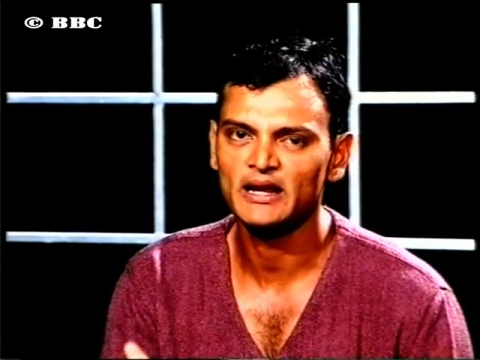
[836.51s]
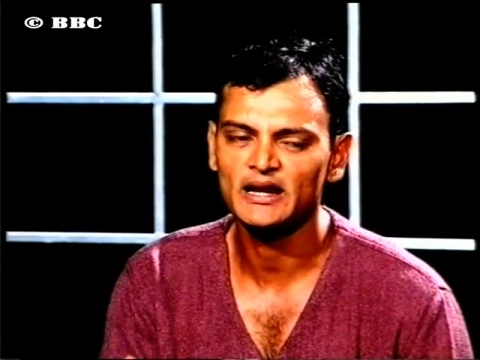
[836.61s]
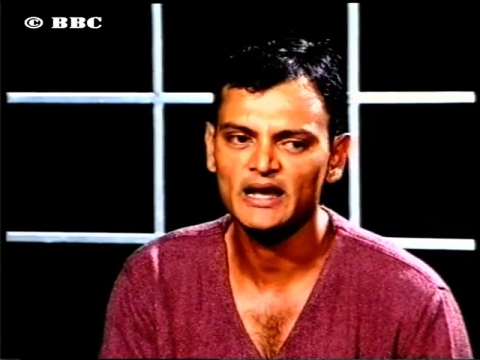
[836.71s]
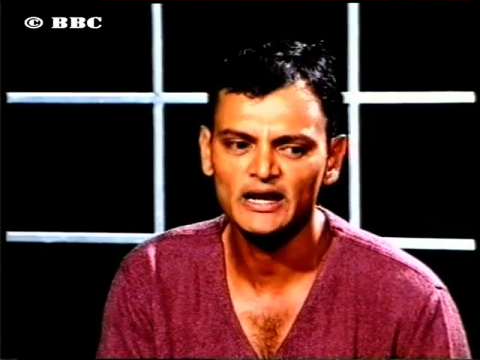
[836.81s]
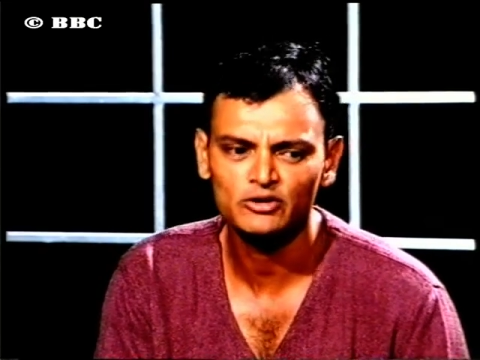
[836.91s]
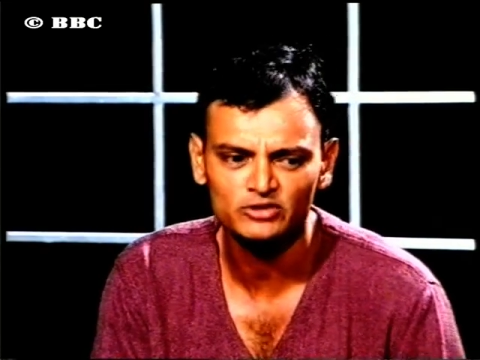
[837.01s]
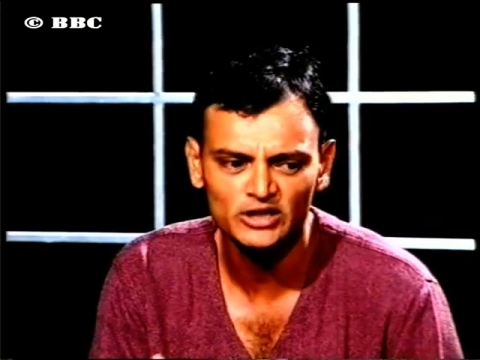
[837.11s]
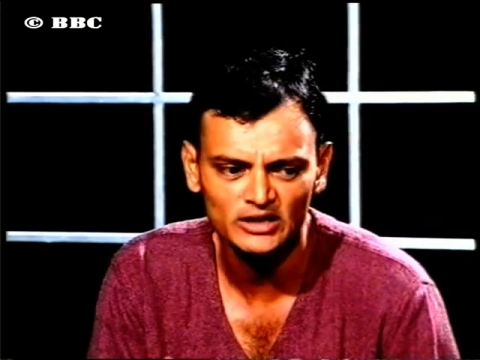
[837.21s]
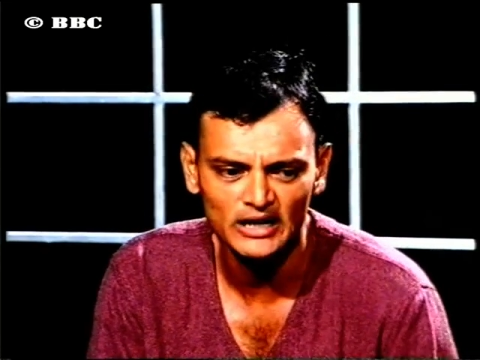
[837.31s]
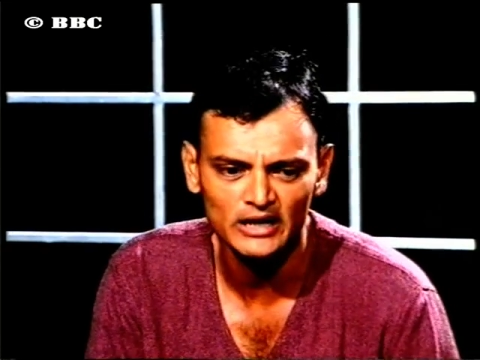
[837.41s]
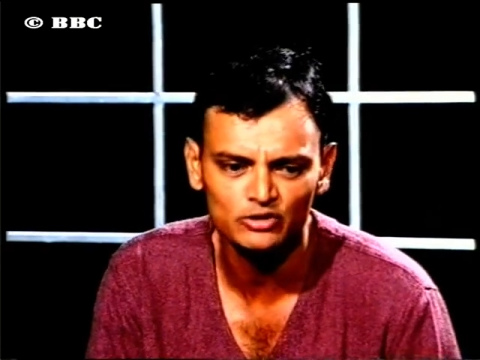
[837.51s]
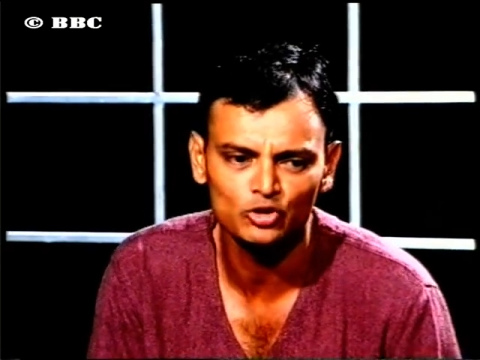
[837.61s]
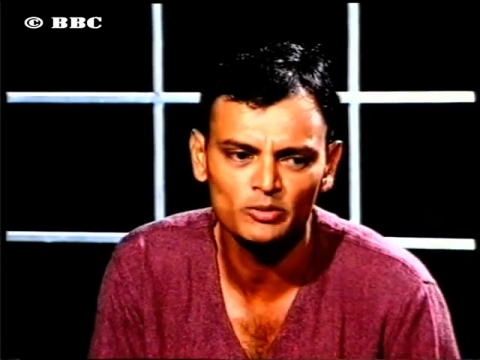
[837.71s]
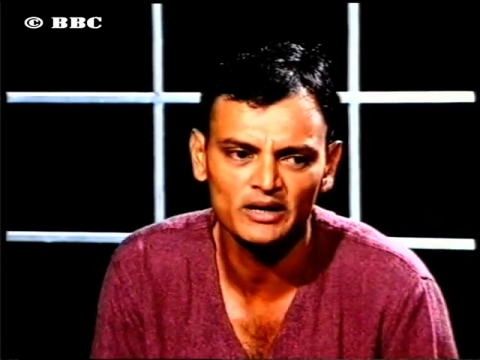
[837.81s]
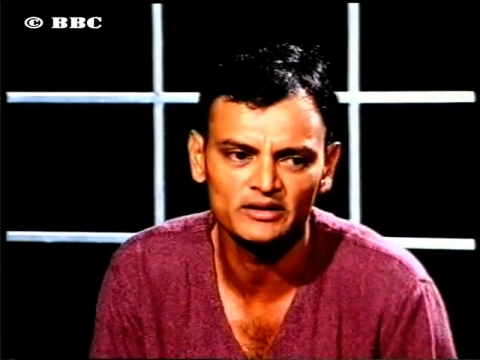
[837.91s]
And I had
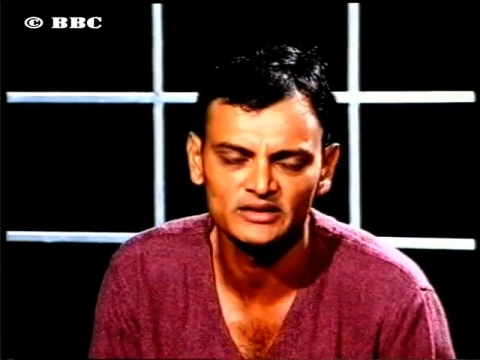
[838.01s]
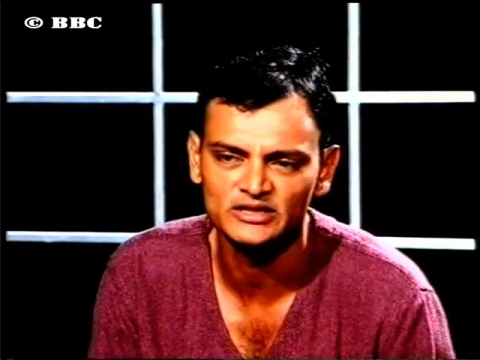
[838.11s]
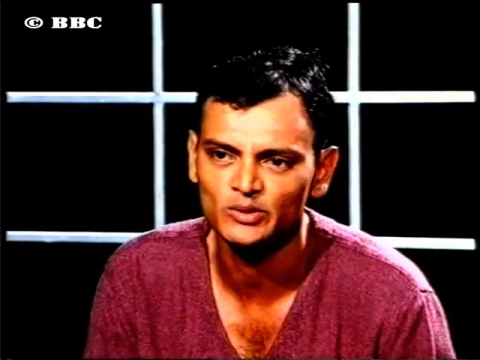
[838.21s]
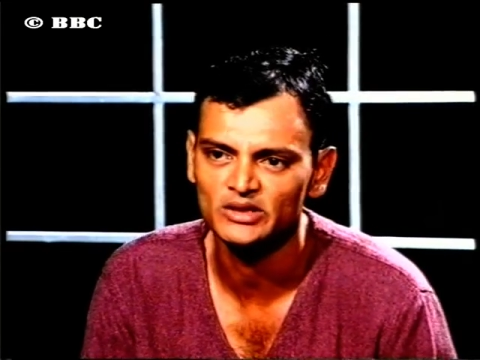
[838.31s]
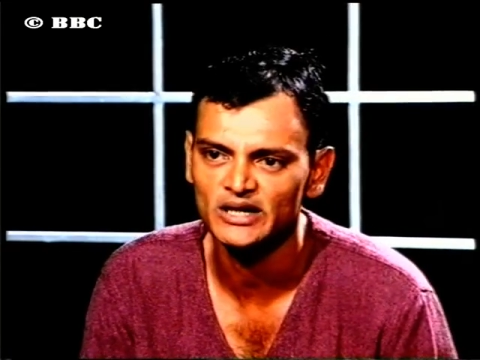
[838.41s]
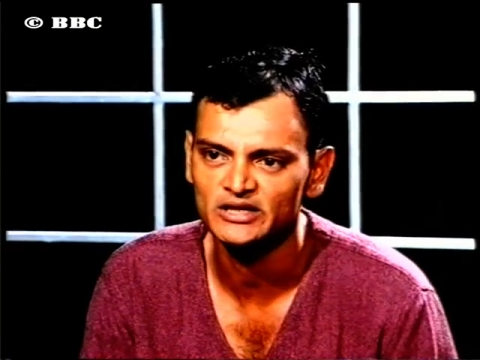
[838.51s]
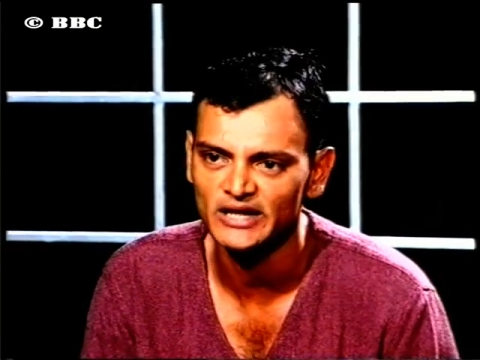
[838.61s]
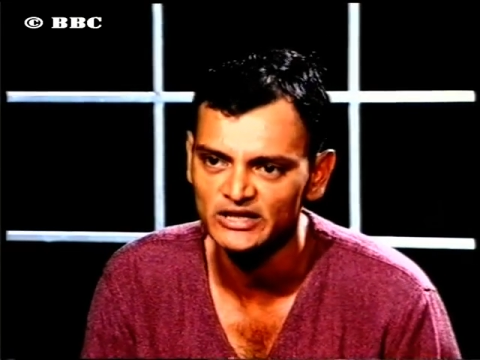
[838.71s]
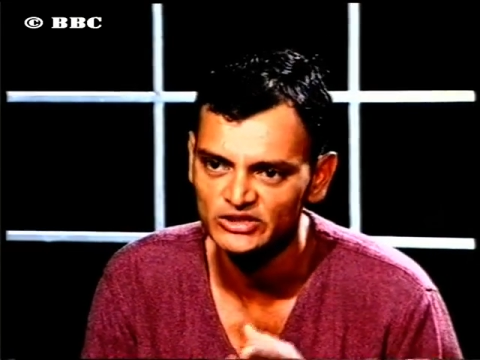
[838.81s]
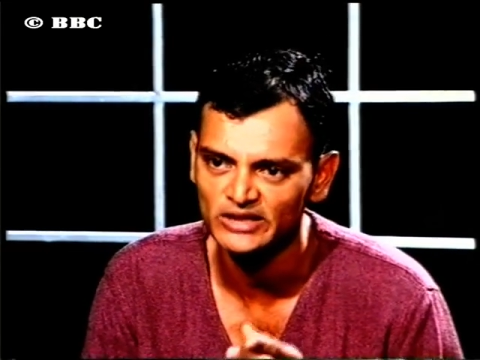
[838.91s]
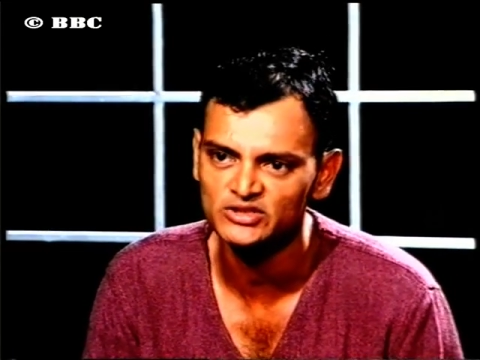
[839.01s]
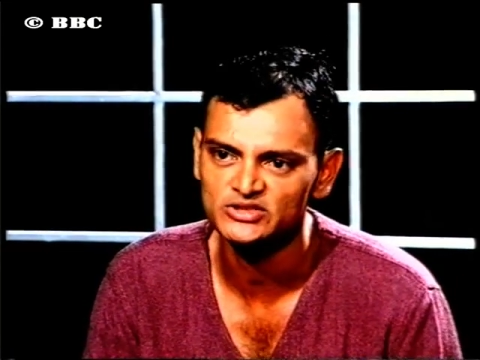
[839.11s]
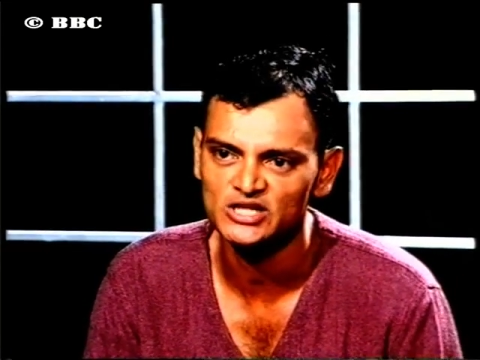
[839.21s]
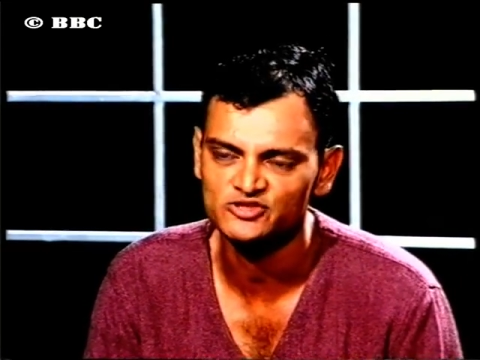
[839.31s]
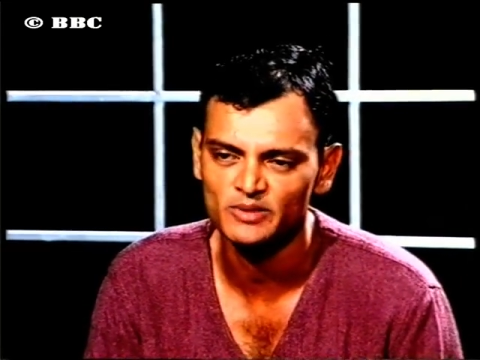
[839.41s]
to go back and think whether I
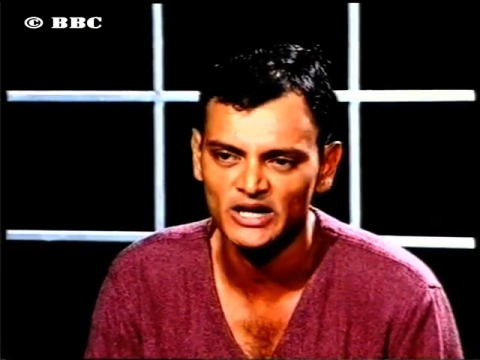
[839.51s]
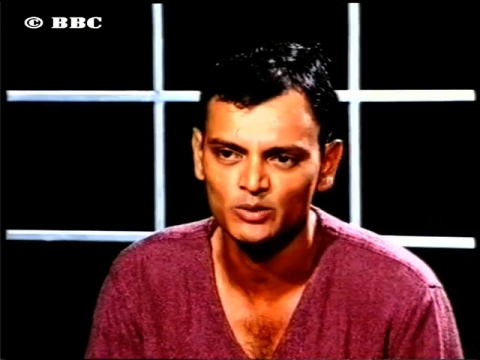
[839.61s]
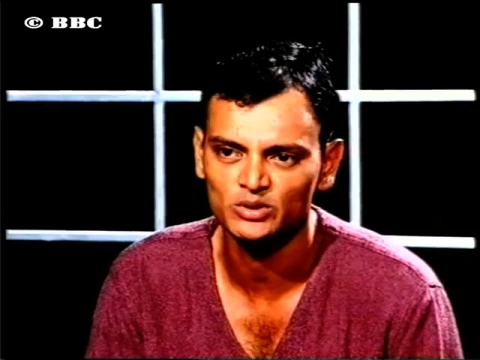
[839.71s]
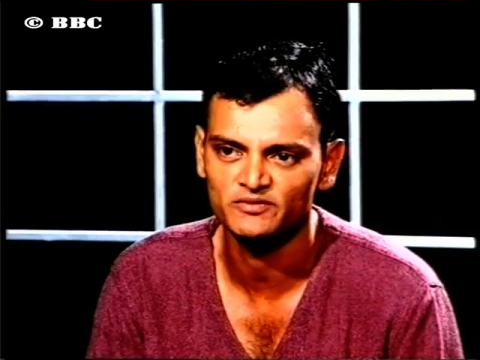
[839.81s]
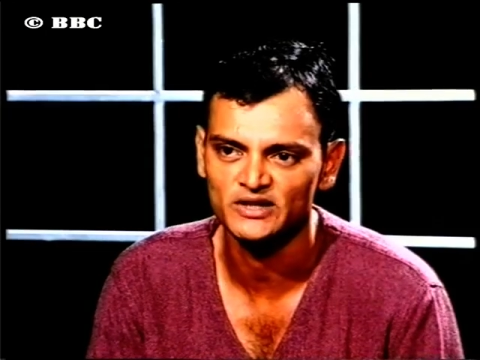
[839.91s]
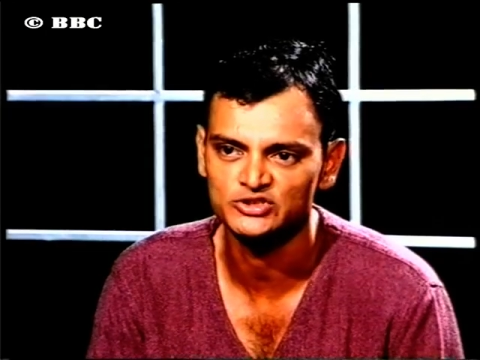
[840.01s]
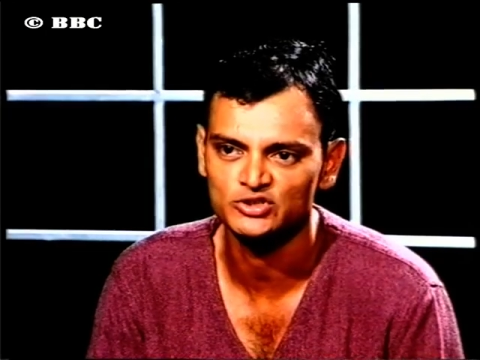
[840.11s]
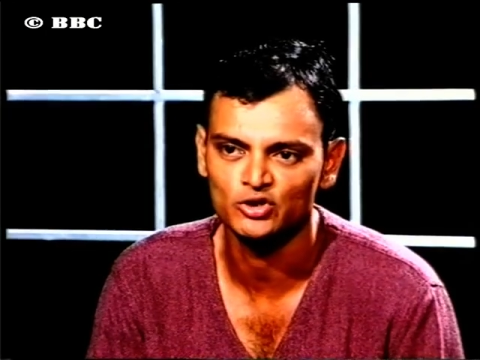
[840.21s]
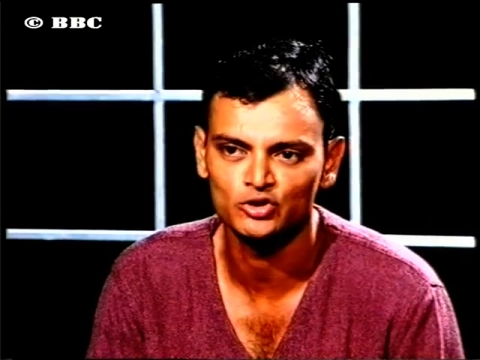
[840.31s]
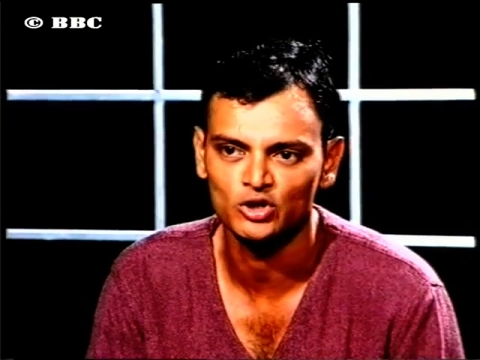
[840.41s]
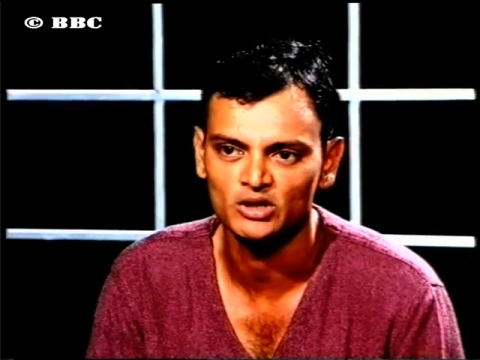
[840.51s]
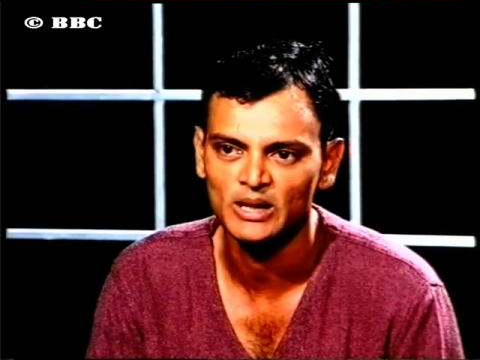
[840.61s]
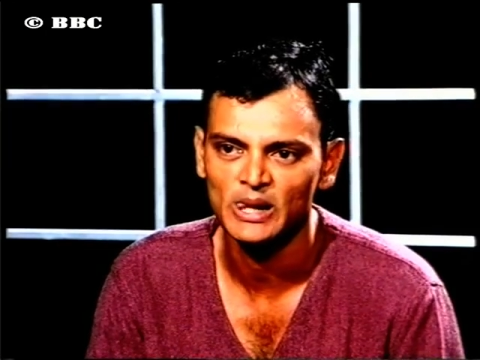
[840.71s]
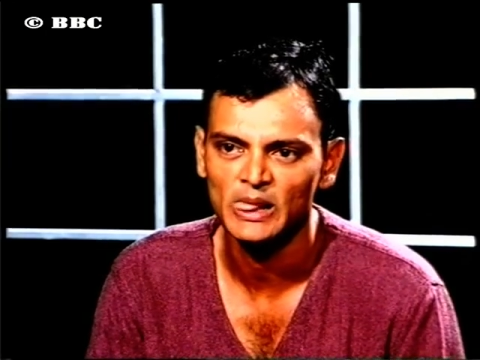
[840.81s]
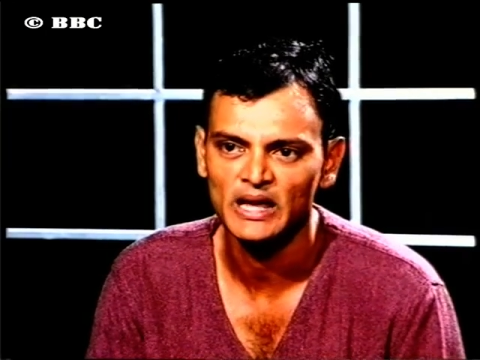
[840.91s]
take the chance of batting with a fracture or
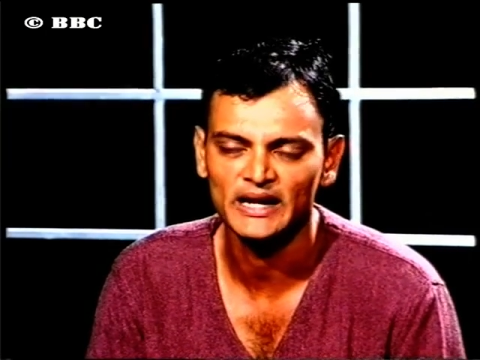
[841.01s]
not.